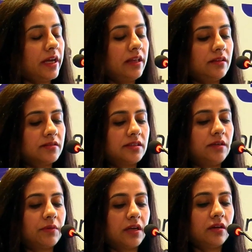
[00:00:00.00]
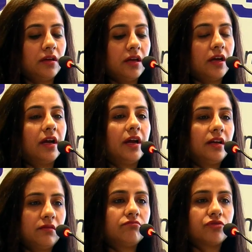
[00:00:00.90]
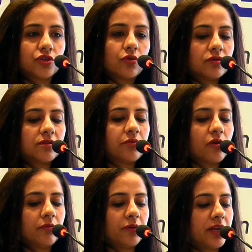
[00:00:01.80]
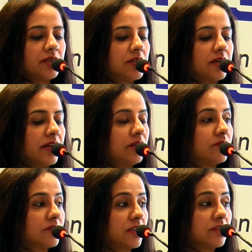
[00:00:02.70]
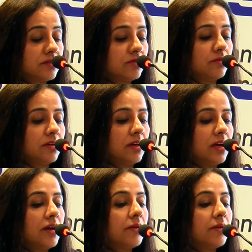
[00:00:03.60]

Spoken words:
in the semen, it shows a potential diagnostic tool,